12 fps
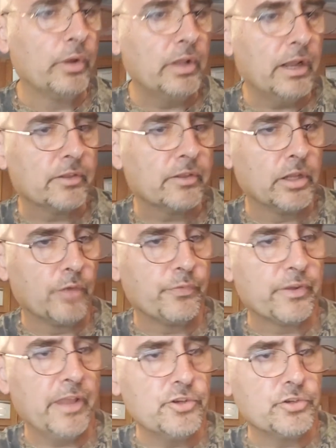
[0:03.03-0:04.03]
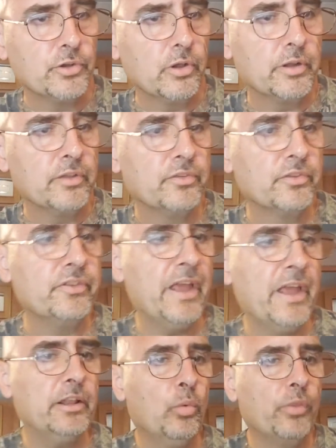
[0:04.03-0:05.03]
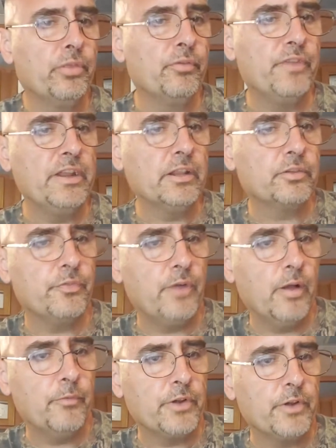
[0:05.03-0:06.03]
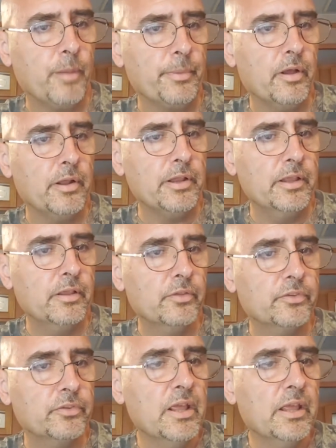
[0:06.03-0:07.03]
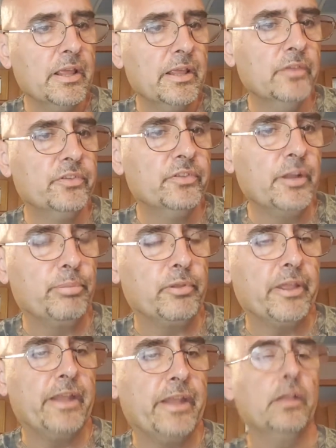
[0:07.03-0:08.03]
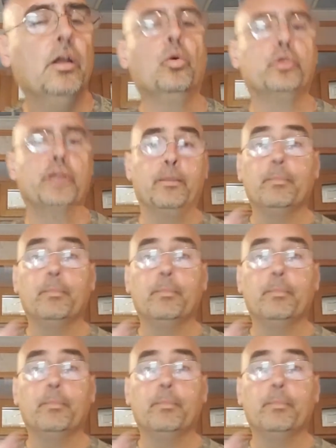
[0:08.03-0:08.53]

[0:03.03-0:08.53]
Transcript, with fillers: like clarification on is exactly what the Phoenix phenomenon is. Is it a planet? Okay,